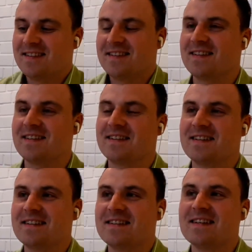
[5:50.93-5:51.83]

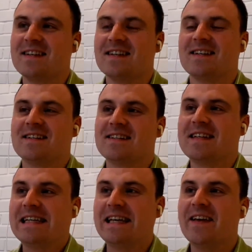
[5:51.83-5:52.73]
Uh-huh.
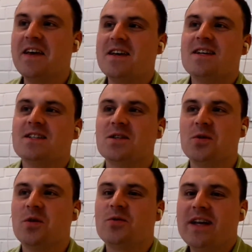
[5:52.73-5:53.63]
Okay.
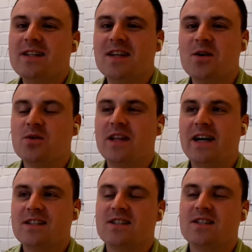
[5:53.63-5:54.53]
So right now
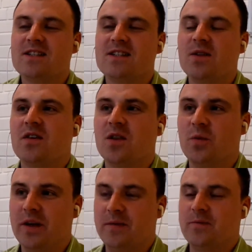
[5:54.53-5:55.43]
let's do the
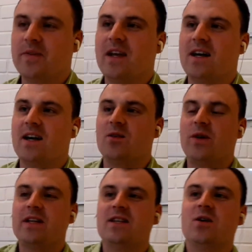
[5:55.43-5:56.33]
following.
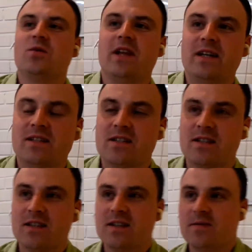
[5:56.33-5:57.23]
Right now let's
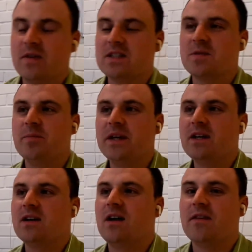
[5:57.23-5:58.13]

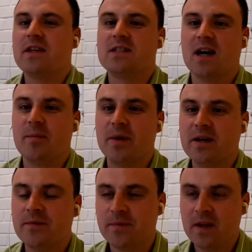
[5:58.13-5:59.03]
speak on the topic,
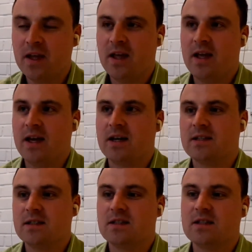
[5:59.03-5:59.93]
and